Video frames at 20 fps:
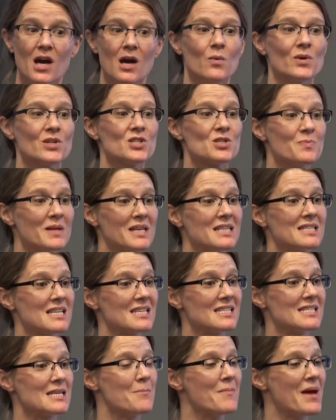which means
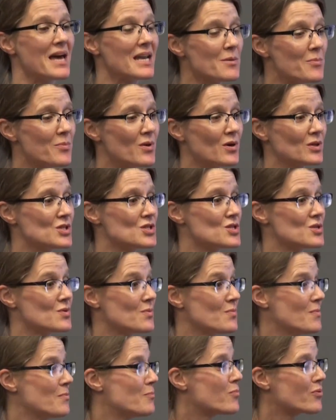it's amenable
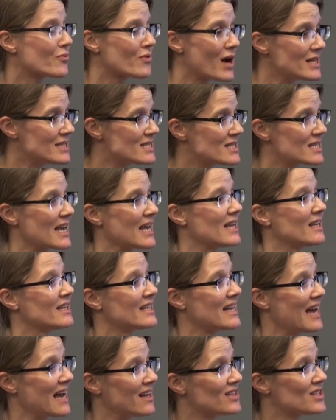to broad-scale
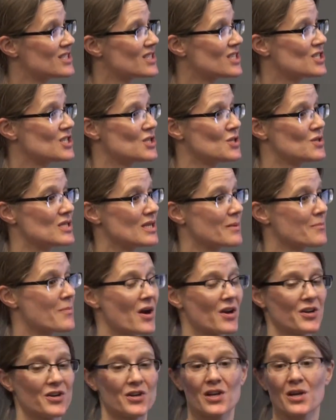analysis using
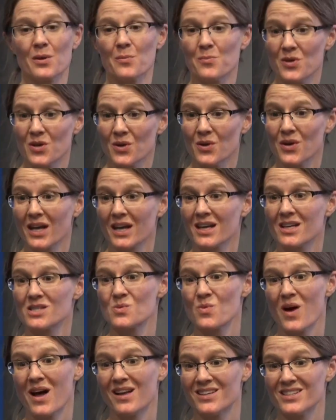modern computing
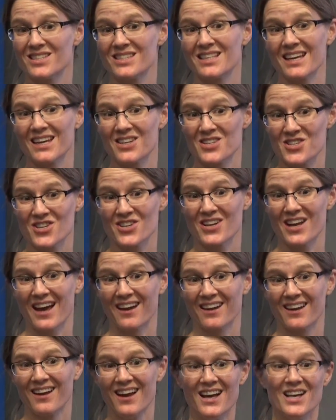as well as the internet.